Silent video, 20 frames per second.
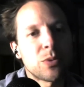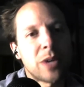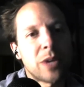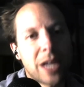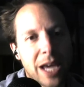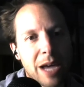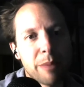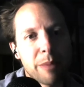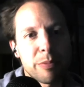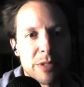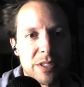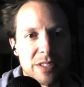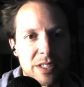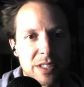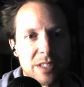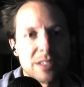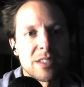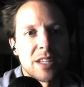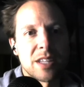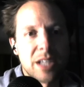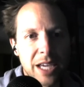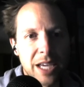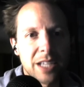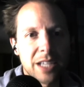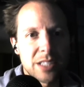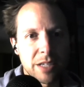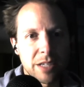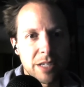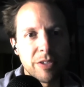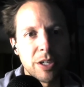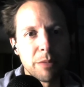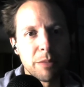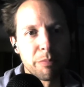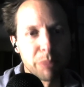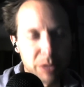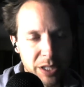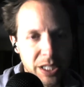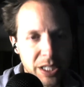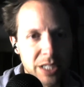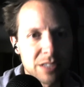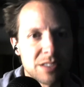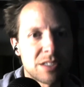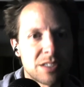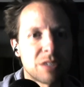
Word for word: what happens is the negativity bleeds